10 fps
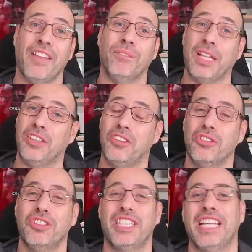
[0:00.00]
but
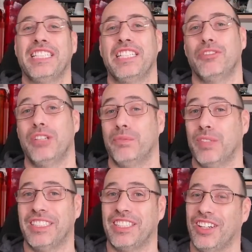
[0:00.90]
two test
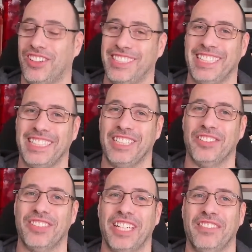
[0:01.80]
equipments on this
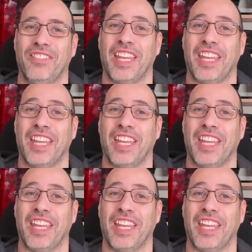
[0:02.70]
giveaway.